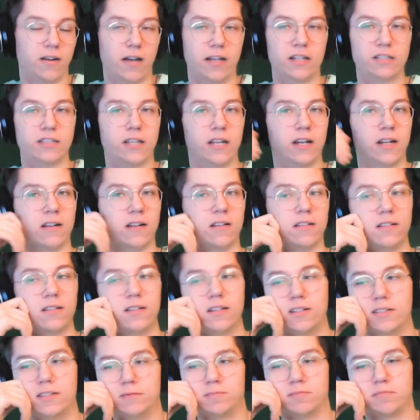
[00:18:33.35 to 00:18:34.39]
I just kind of
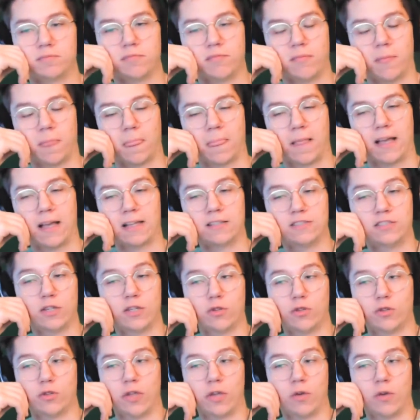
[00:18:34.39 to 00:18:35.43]
I
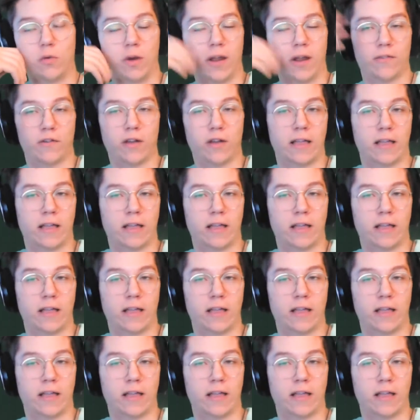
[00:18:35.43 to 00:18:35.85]
stick with like whatever.